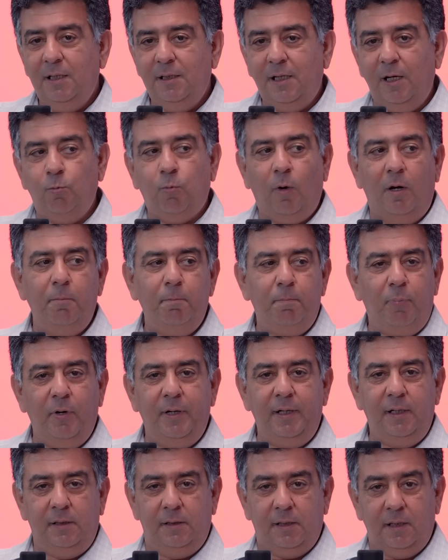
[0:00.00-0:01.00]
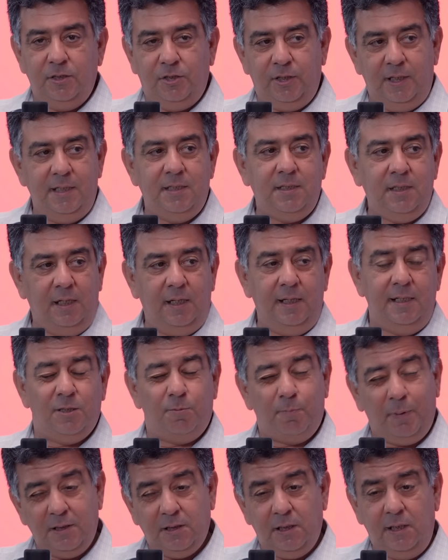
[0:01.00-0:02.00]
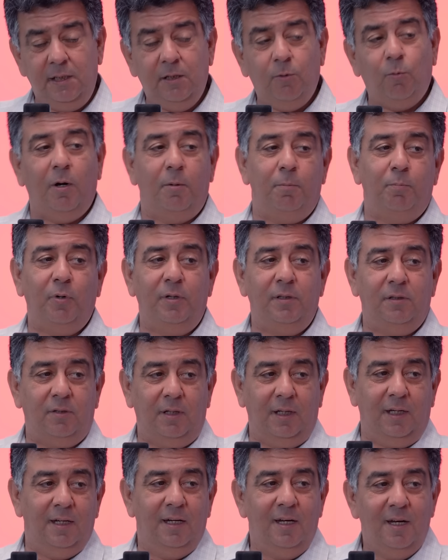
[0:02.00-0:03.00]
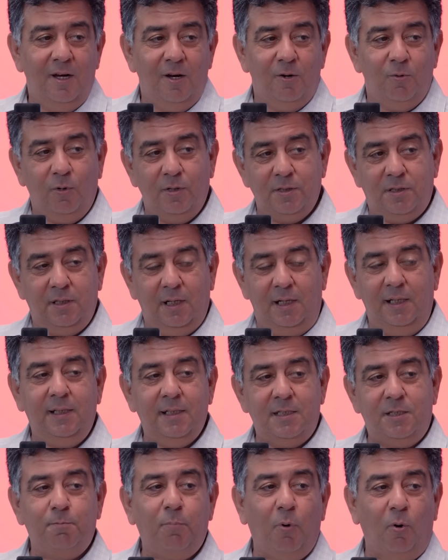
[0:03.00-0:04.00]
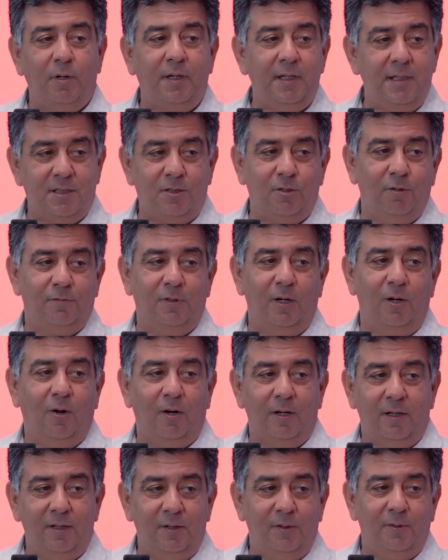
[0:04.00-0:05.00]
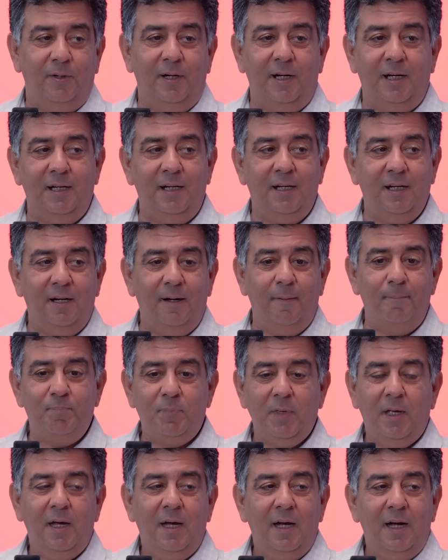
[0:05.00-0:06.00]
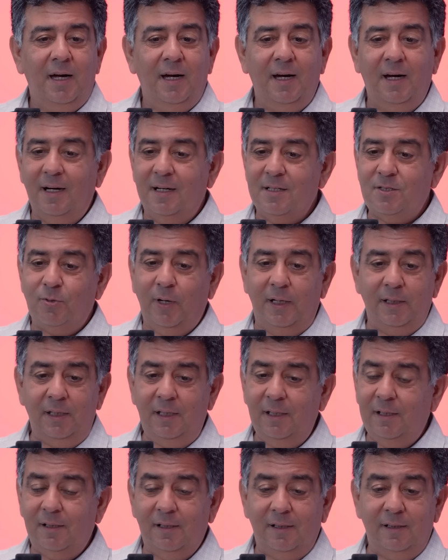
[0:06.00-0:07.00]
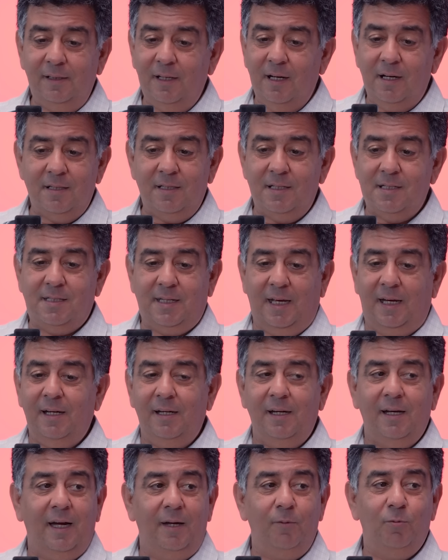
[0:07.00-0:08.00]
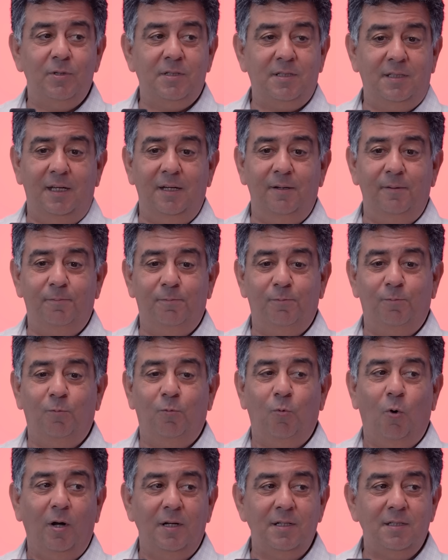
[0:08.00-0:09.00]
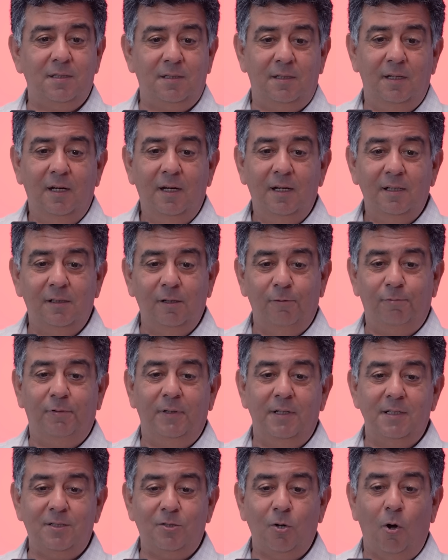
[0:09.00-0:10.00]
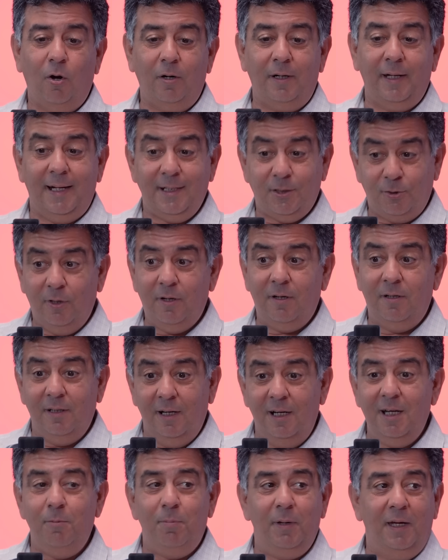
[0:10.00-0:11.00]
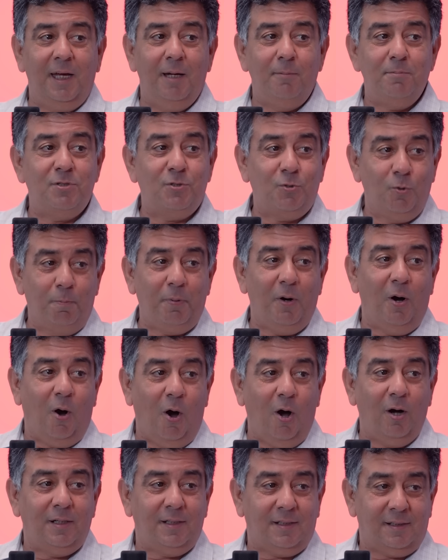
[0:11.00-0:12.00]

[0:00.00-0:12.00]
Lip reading: The G series, especially the 1.3, was really the sportiest of the lot, and So I think, the Zen, I would say, was the first hot hatch, or it really became super hot